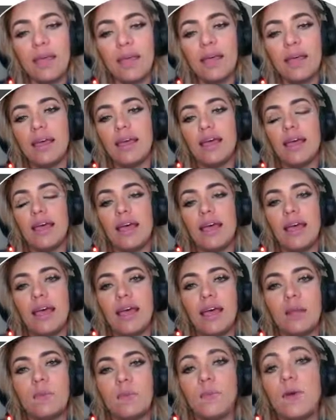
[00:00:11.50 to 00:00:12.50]

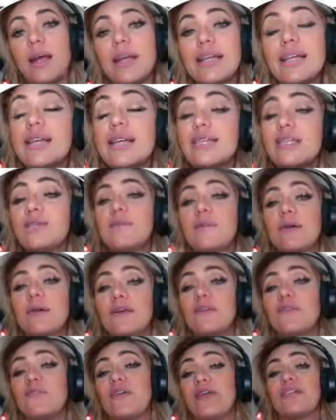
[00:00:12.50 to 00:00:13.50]
And what it is
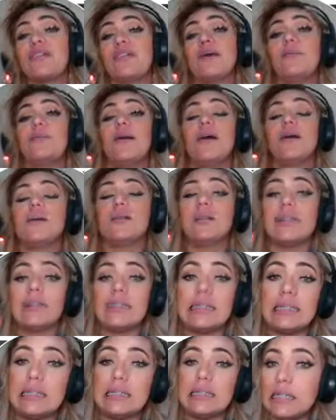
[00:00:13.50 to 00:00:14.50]
perfect about
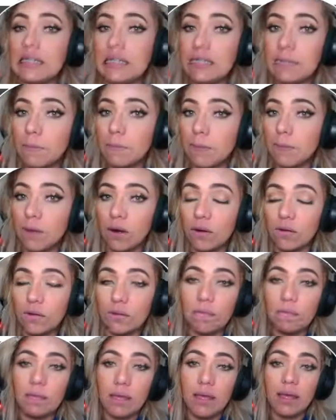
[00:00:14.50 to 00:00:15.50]
this
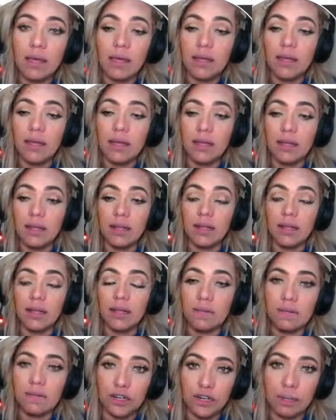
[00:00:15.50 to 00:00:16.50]
modal
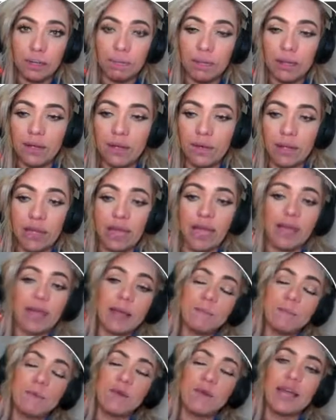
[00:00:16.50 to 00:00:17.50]
verb?
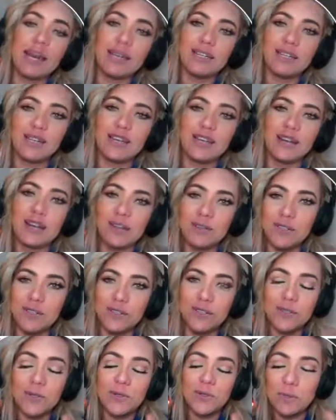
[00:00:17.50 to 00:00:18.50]
Okay, we're gonna check it out
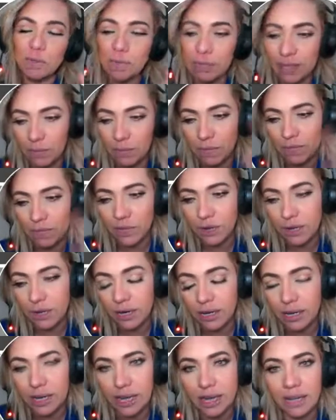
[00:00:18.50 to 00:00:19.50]
soon. But
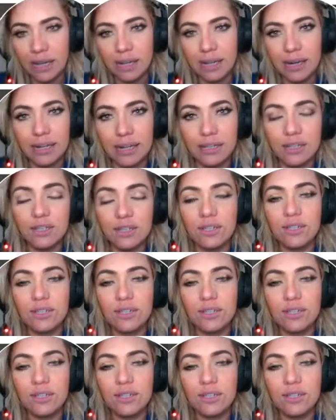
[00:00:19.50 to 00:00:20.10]
before that, let's